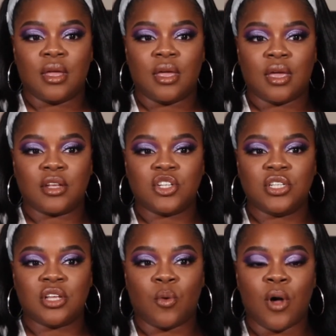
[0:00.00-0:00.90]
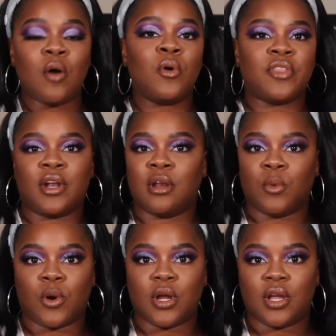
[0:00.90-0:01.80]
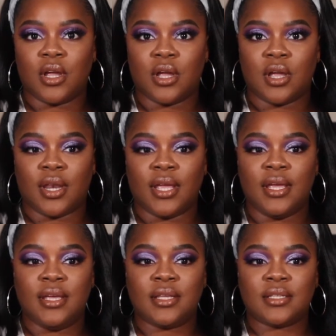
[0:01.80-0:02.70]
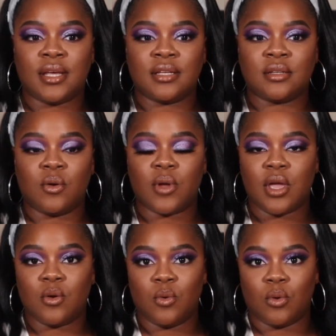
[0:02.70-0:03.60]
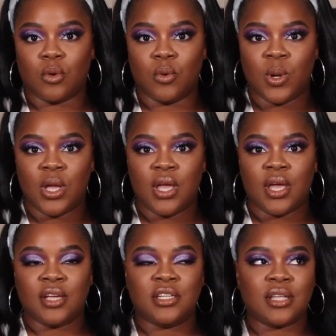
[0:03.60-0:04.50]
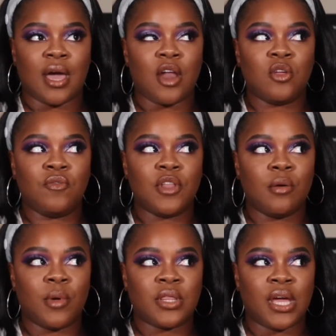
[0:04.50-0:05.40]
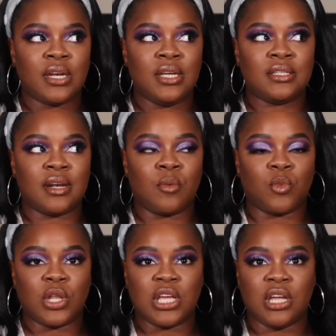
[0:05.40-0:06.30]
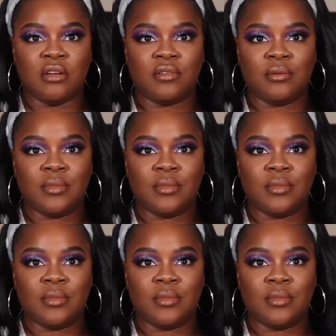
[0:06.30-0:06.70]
And she said, well, I don't want that anymore. And he says, okay, cool. And she's like, how do you feel about that? And he said, I'm relieved.